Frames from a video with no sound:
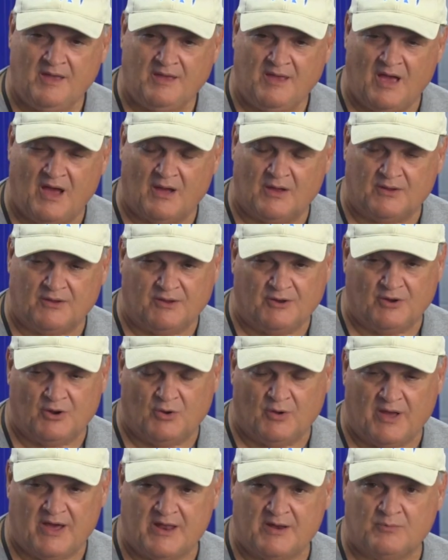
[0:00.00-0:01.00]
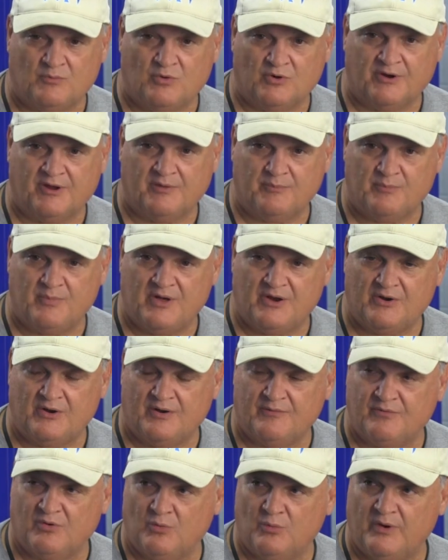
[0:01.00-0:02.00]
Yeah, you know, Adam, we're getting better
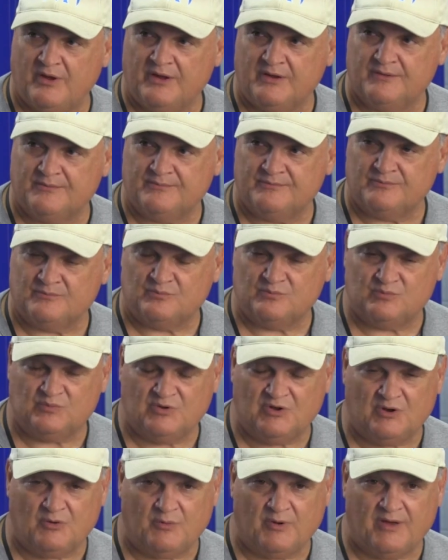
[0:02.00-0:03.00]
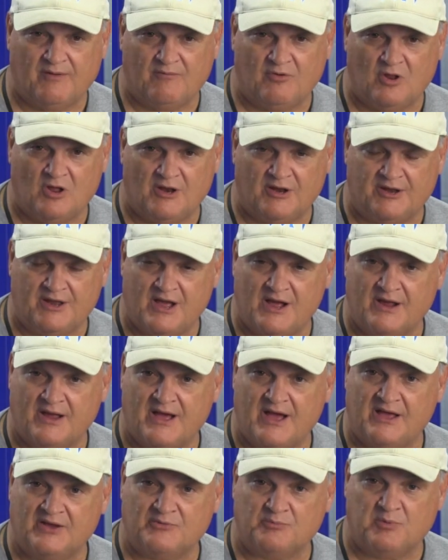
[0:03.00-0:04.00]
every week. You know, we have a lot of young
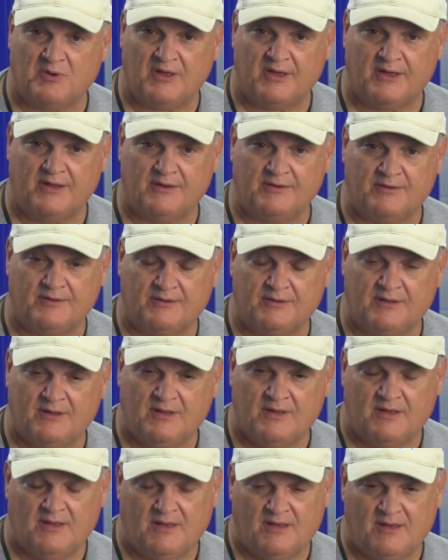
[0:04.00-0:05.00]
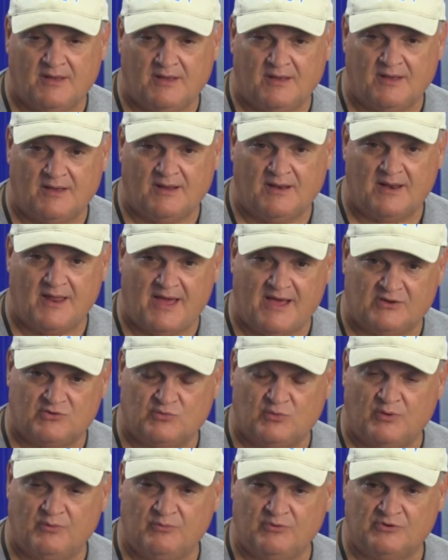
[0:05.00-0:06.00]
guys playing.
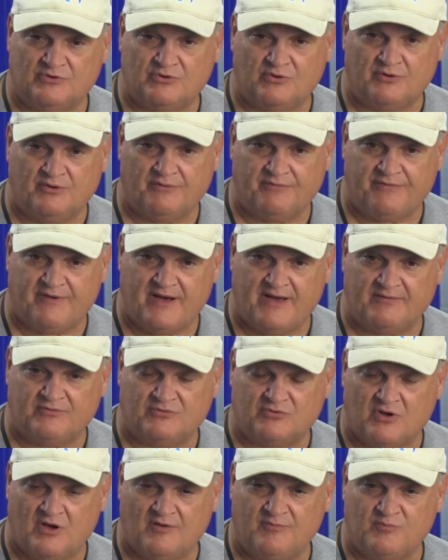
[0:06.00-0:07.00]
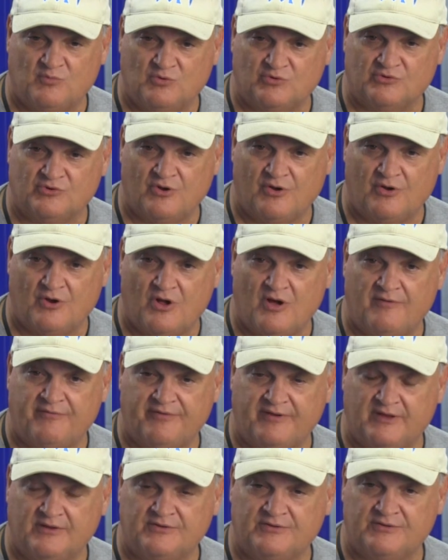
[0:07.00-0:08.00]
Last week we started 5 sophomores on
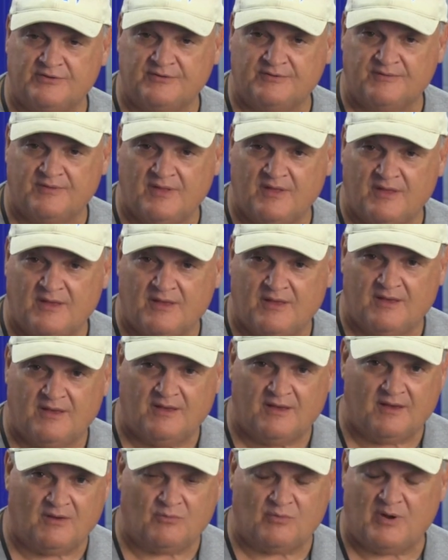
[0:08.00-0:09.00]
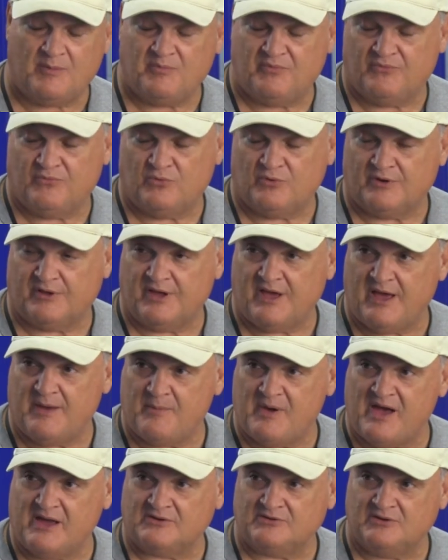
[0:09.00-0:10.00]
offense. Right before the
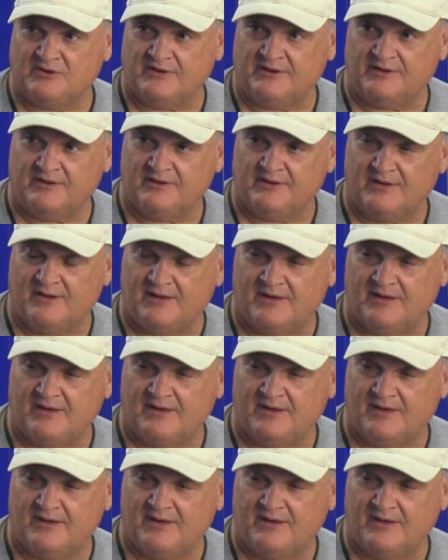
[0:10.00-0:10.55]
game, actually,